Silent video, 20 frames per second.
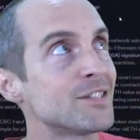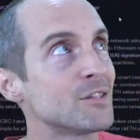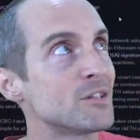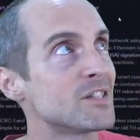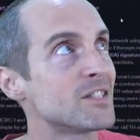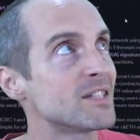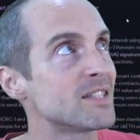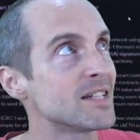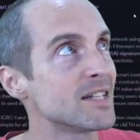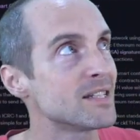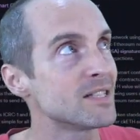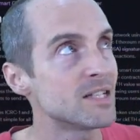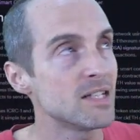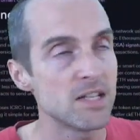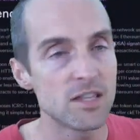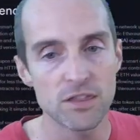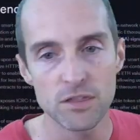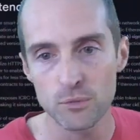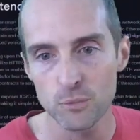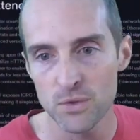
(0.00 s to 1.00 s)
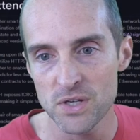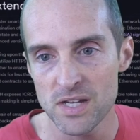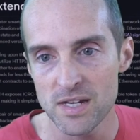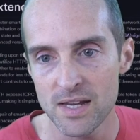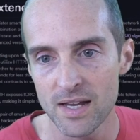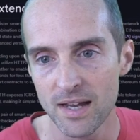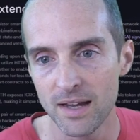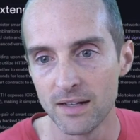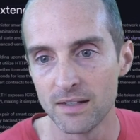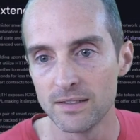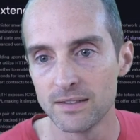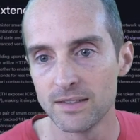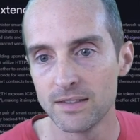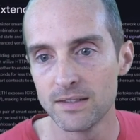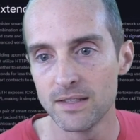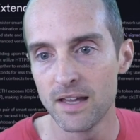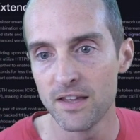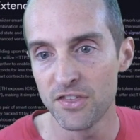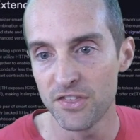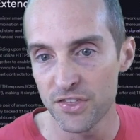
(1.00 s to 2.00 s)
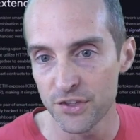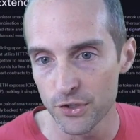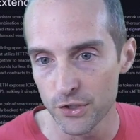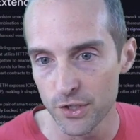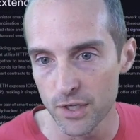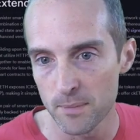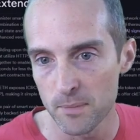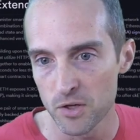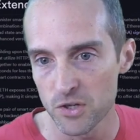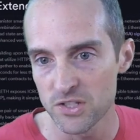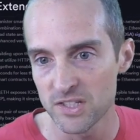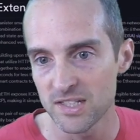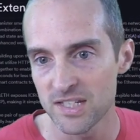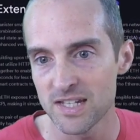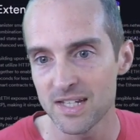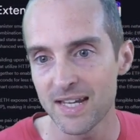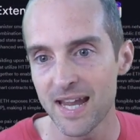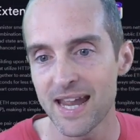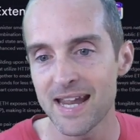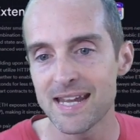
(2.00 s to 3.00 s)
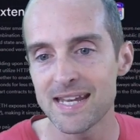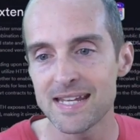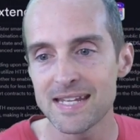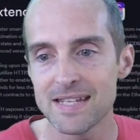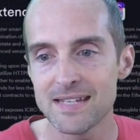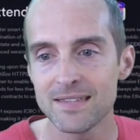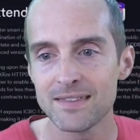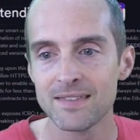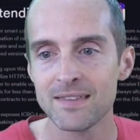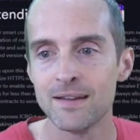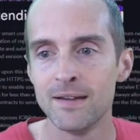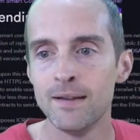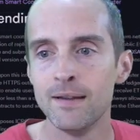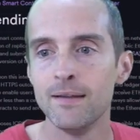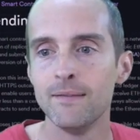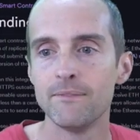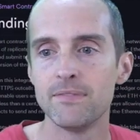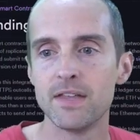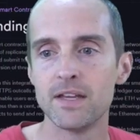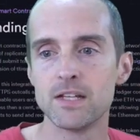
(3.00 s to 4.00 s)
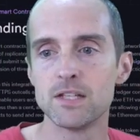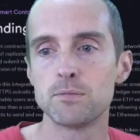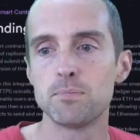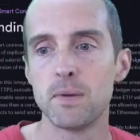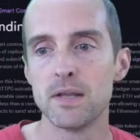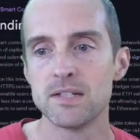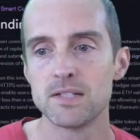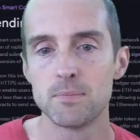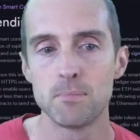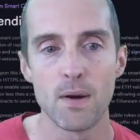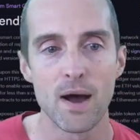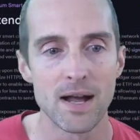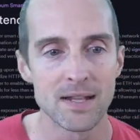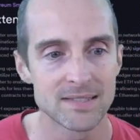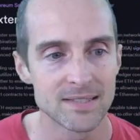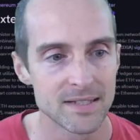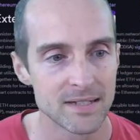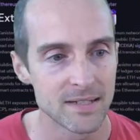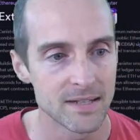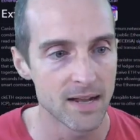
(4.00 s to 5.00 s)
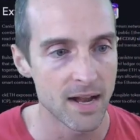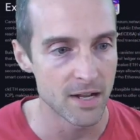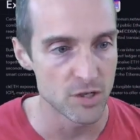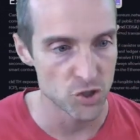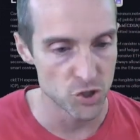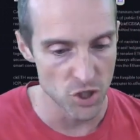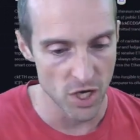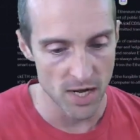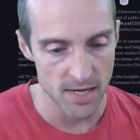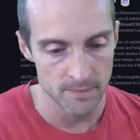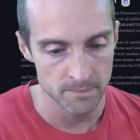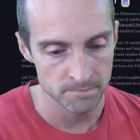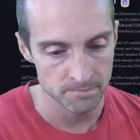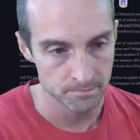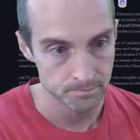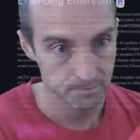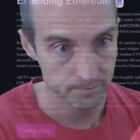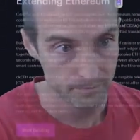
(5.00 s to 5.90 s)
there's 63 Ethereum or CK that has been deposited on chain.